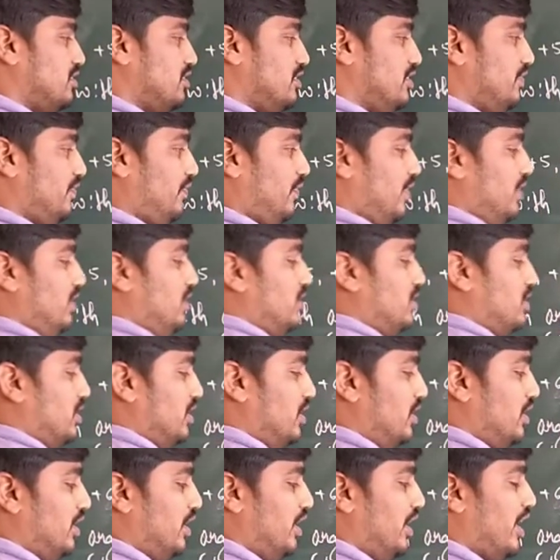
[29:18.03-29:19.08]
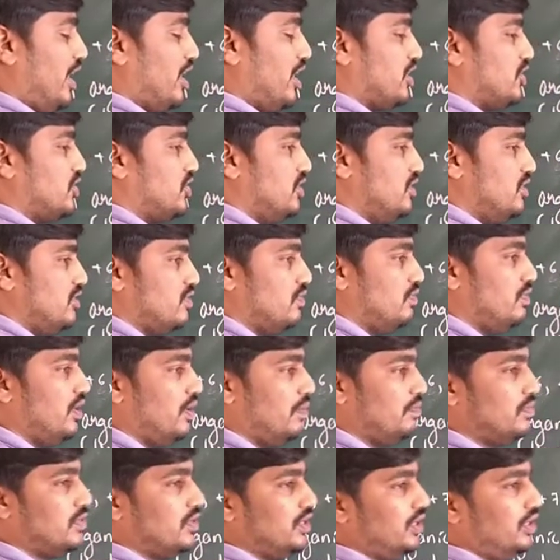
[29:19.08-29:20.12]
different reactions we
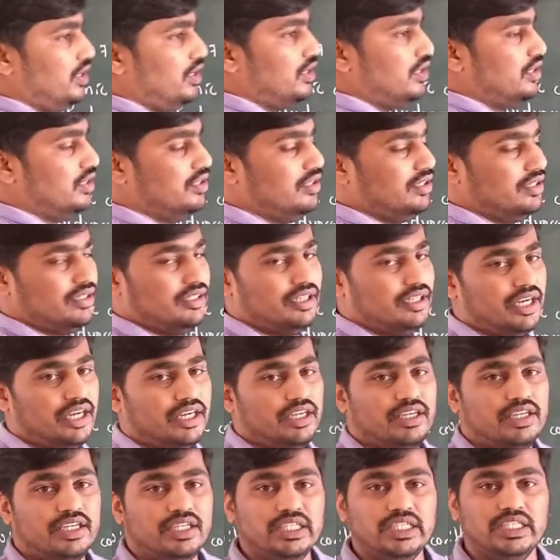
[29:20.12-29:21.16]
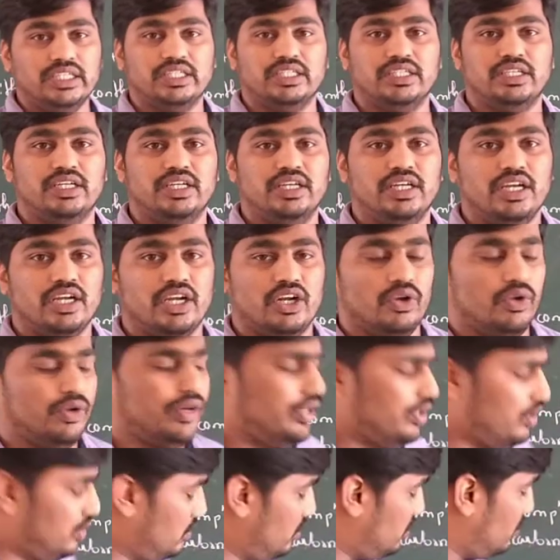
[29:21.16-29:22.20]
observed under
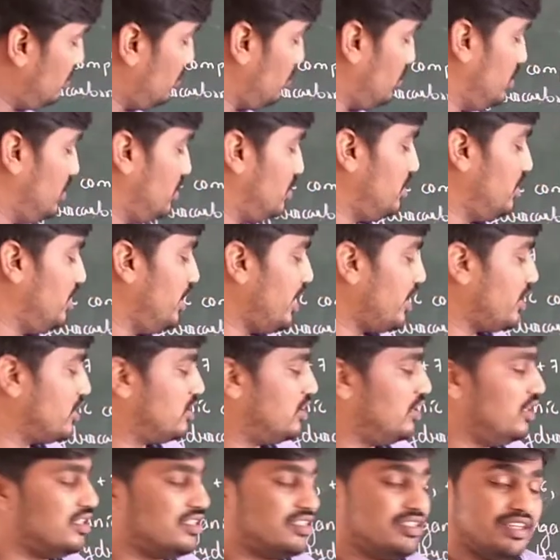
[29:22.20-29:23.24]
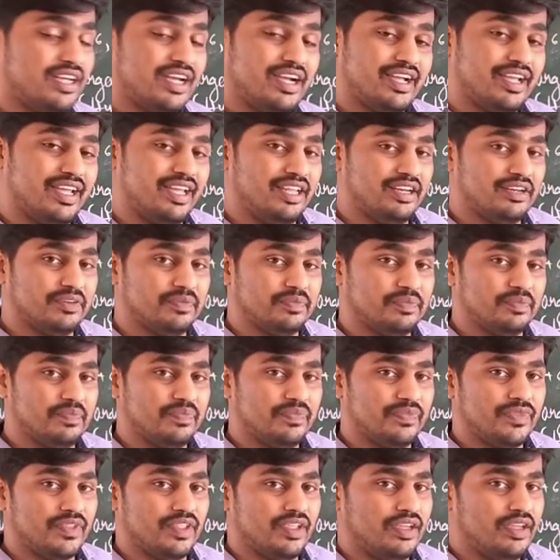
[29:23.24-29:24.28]
chlorine. So this reaction is
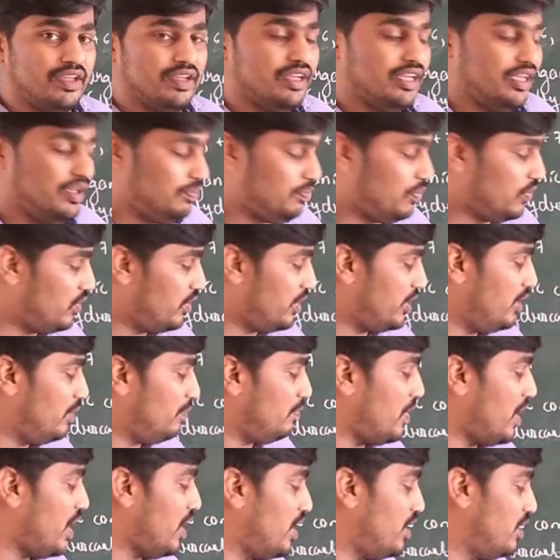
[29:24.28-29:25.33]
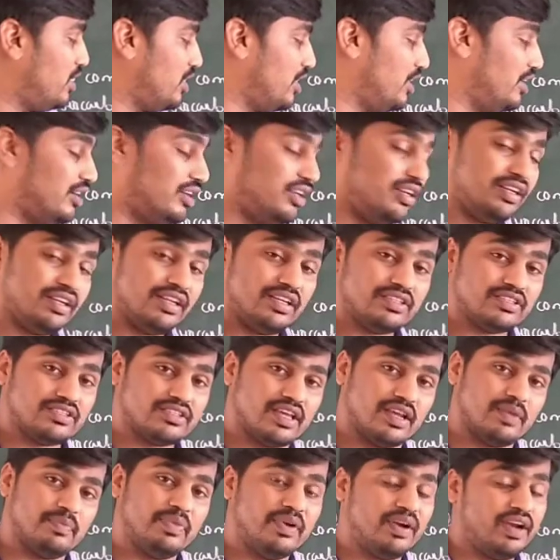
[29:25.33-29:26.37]
again important part under
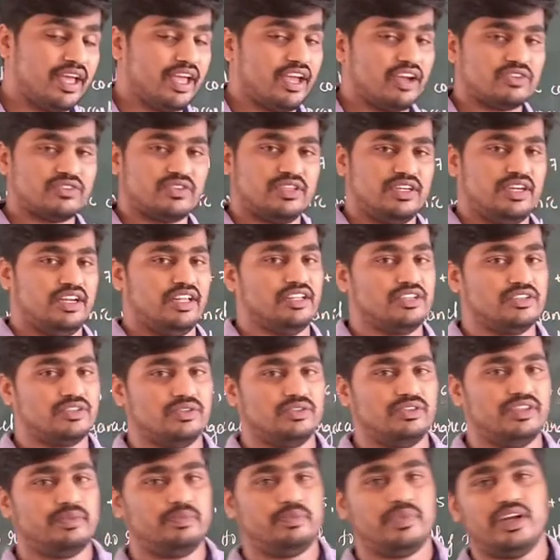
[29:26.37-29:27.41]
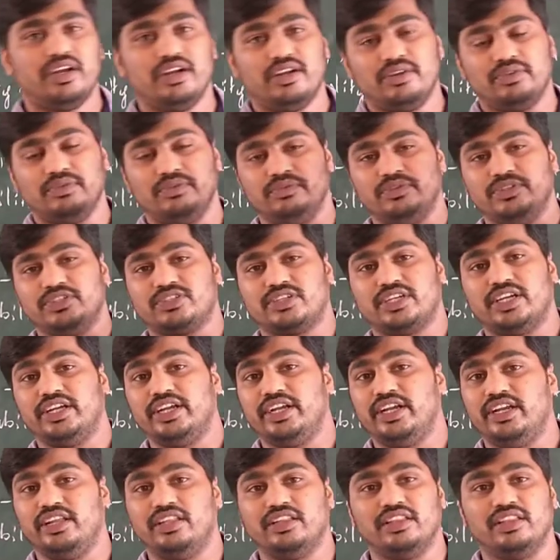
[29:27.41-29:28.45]
sulfur dioxide also. That part we
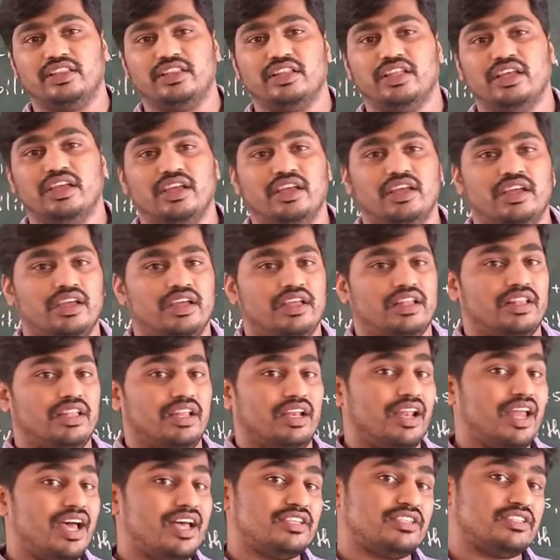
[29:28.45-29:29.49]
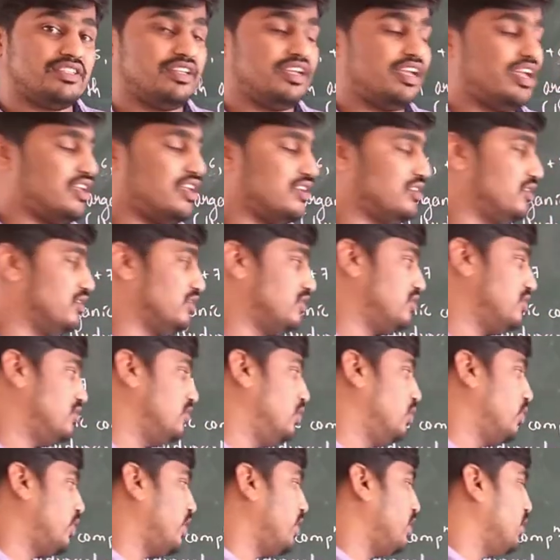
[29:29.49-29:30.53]
studied in the last cases.
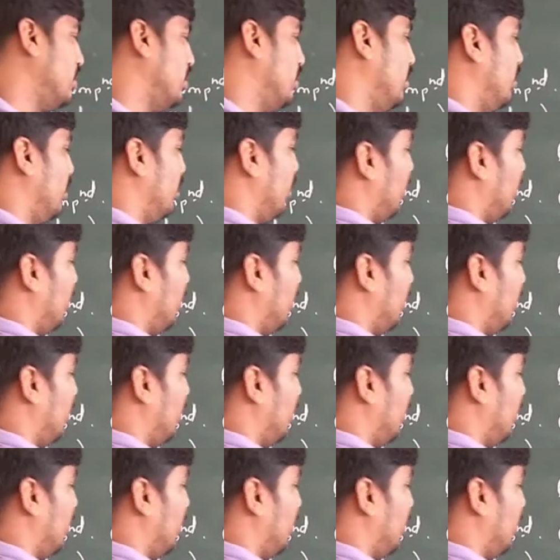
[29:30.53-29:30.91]
Okay,